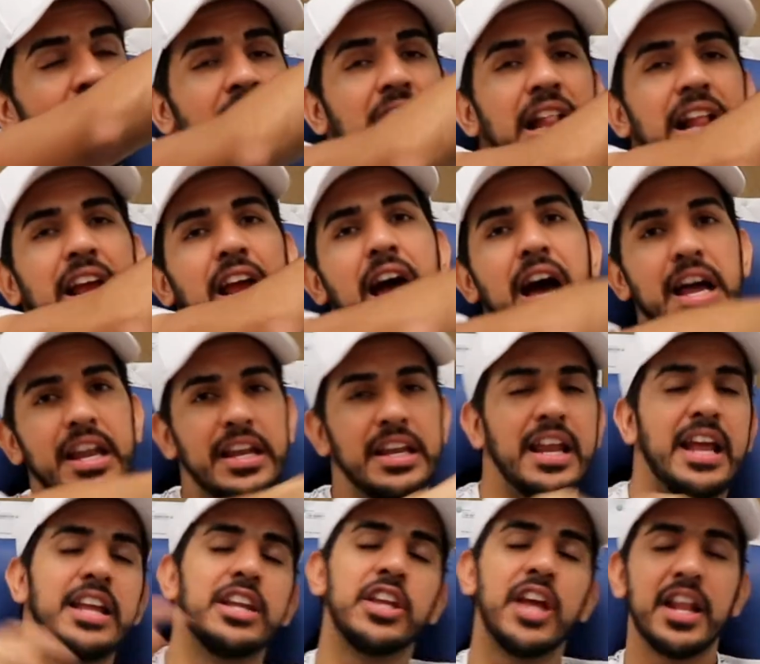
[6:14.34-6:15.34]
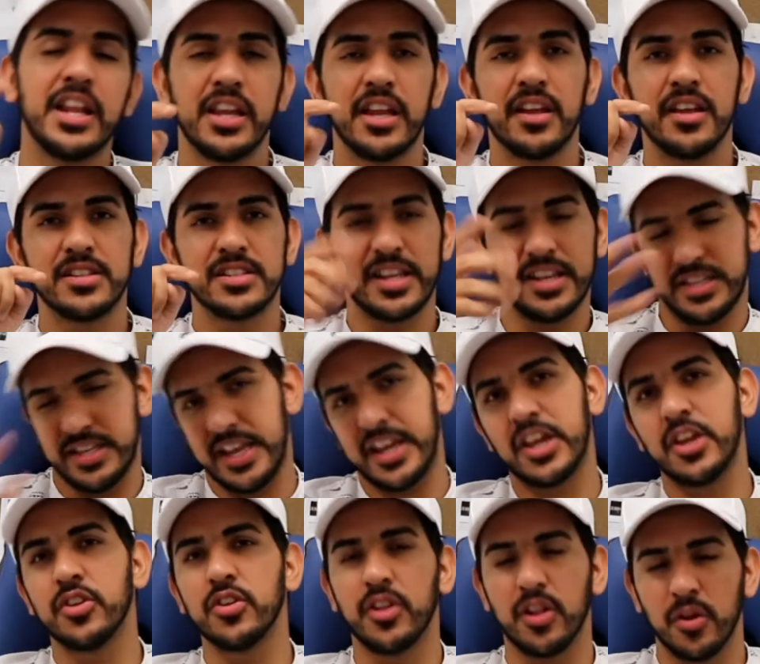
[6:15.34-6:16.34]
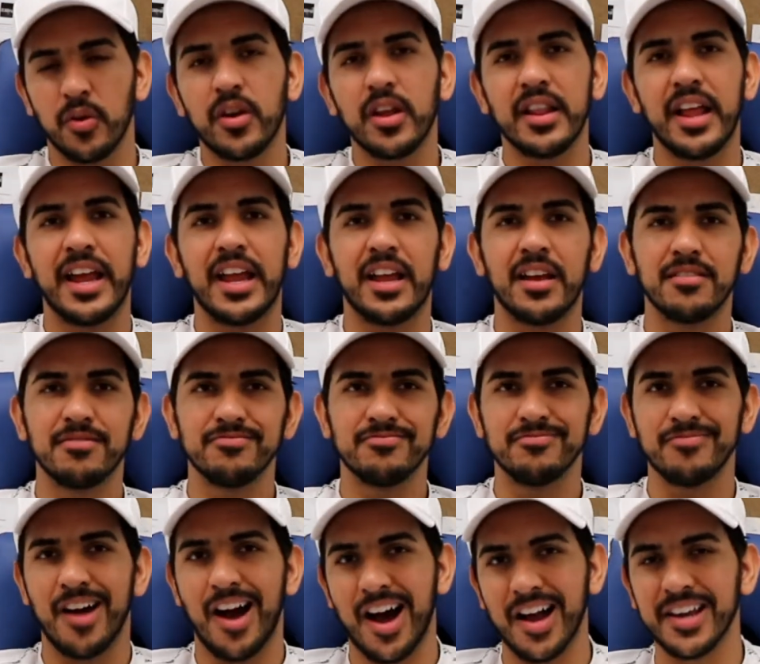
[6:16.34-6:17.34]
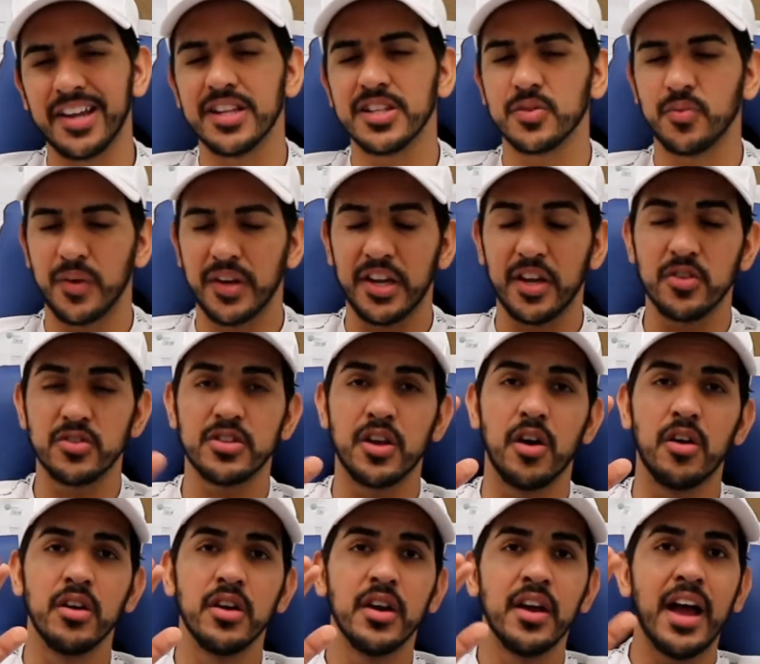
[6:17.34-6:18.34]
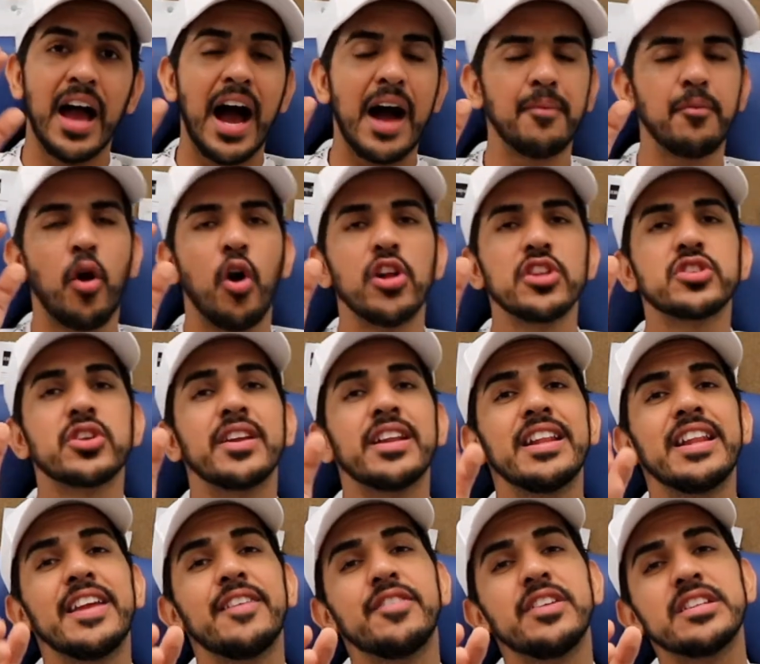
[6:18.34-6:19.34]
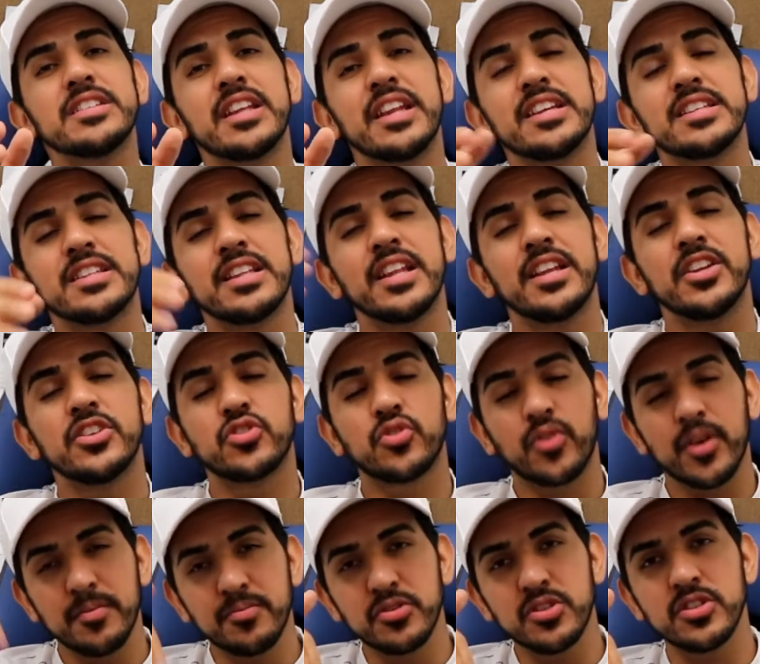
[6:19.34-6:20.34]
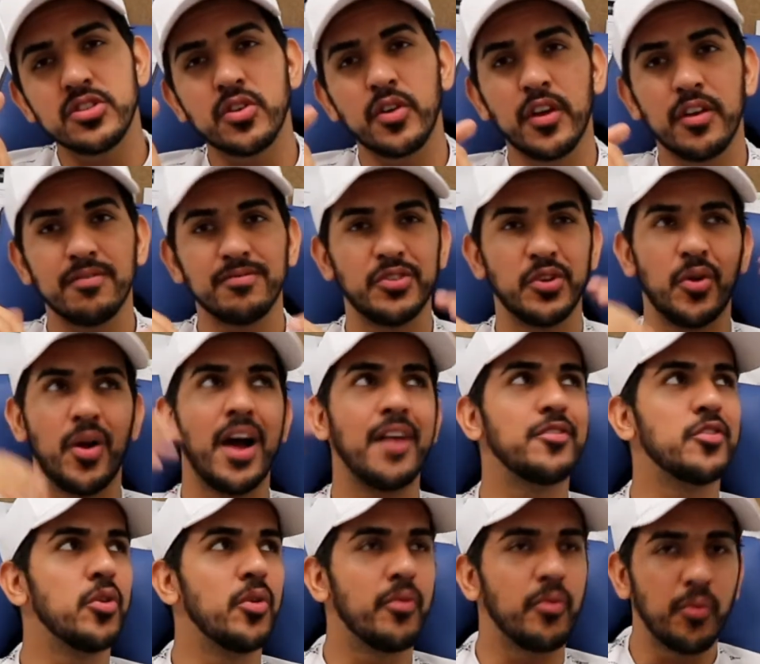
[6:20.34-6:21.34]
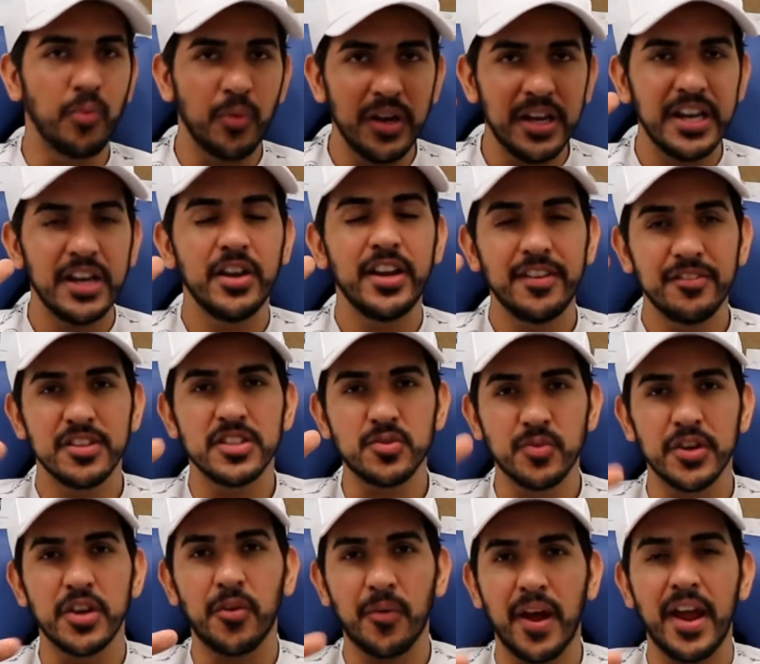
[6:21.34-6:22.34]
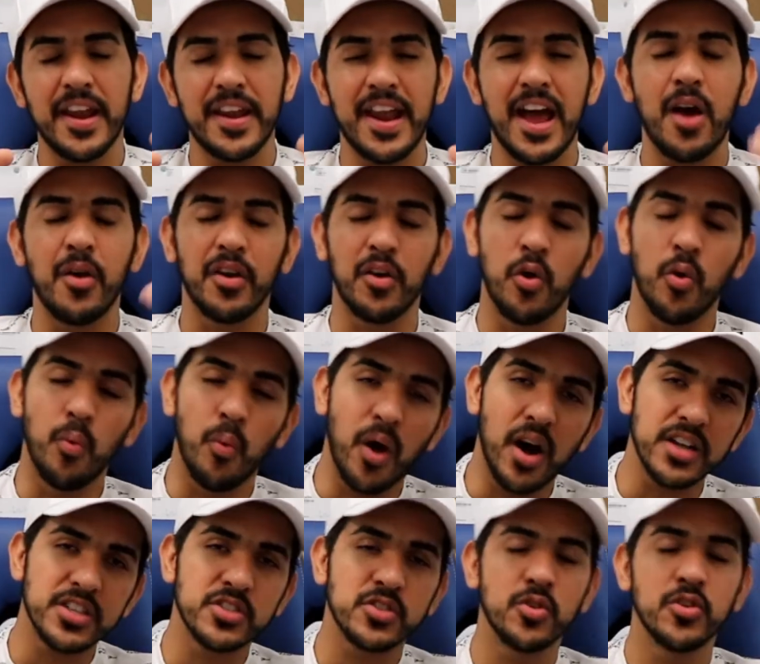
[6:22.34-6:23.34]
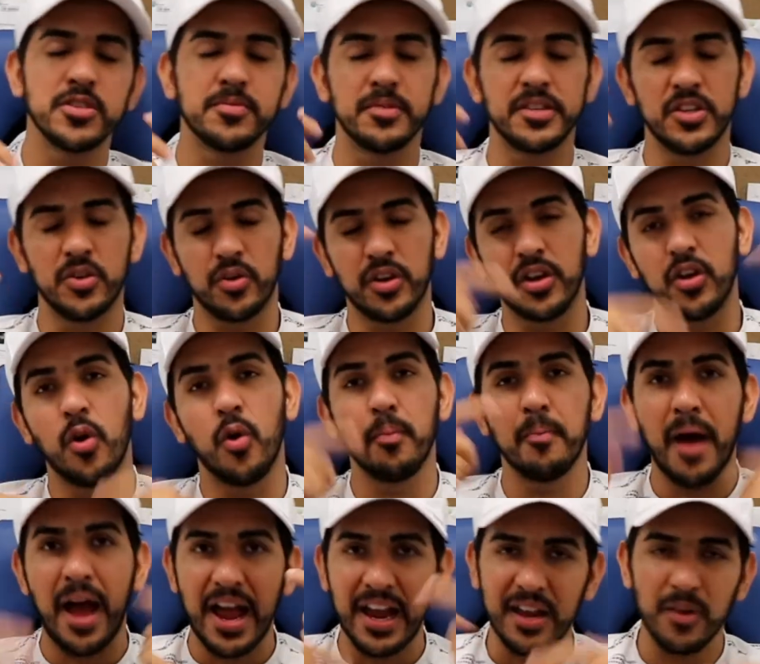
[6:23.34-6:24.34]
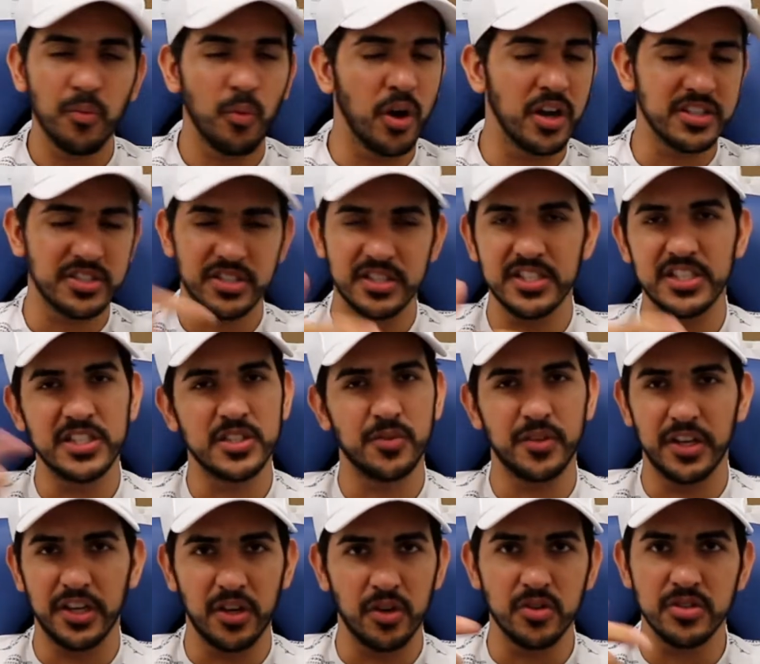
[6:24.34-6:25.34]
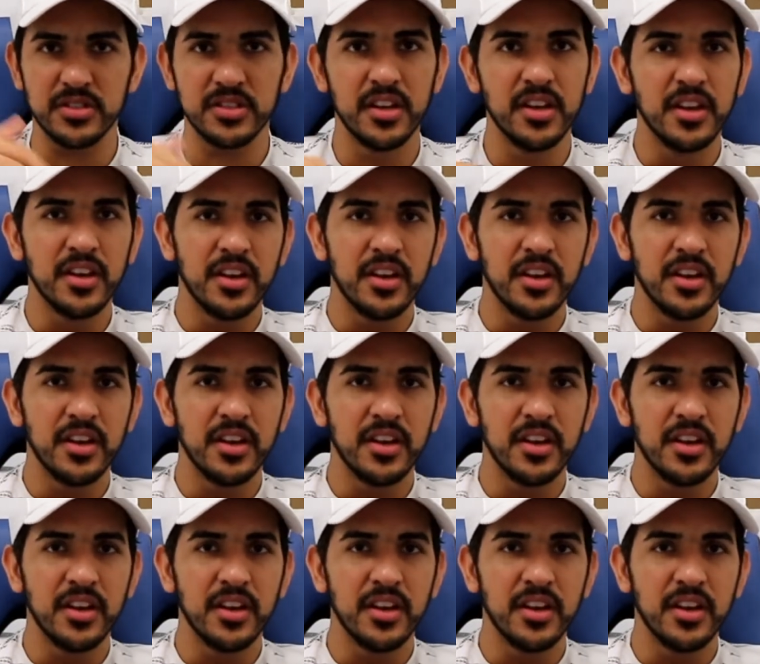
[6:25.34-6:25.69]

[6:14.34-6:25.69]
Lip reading: click on it, and then it's gonna take you to the lookalike audience video. So I'm also going to leave these links in the description, so you don't have to really leave this video right now and go watch those, but you can go back and watch these videos